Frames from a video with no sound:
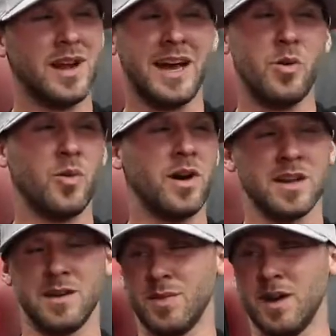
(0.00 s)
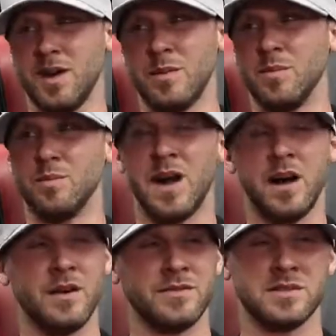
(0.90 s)
Dude, I don't walk into my
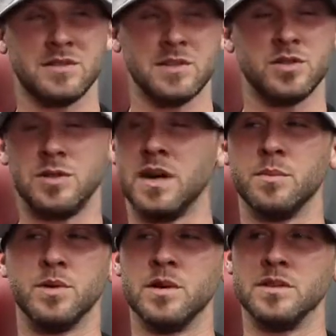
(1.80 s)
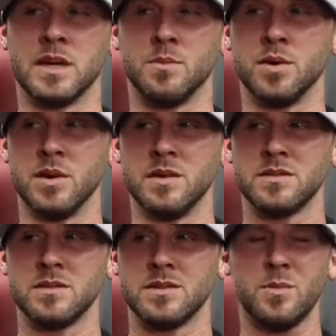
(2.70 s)
offices and treat my employees like
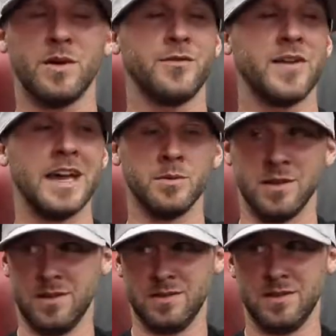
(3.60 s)
employees. They're my family.